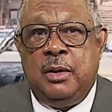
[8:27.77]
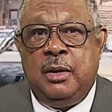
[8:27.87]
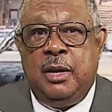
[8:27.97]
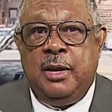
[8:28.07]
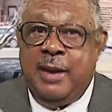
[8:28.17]

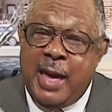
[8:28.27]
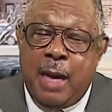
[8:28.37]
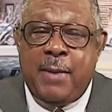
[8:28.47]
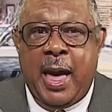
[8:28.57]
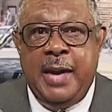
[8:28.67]
And
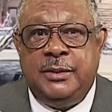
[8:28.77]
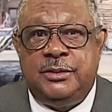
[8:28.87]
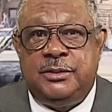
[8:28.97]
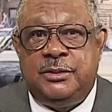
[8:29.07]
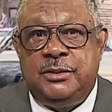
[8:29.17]

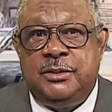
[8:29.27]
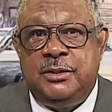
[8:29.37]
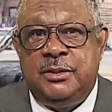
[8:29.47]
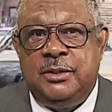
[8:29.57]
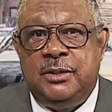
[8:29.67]
Hamites
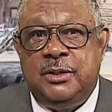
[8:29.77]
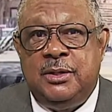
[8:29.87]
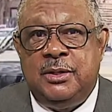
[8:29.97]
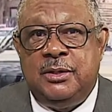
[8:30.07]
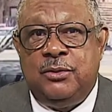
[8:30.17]

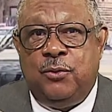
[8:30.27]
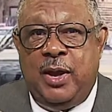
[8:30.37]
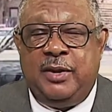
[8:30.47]
well,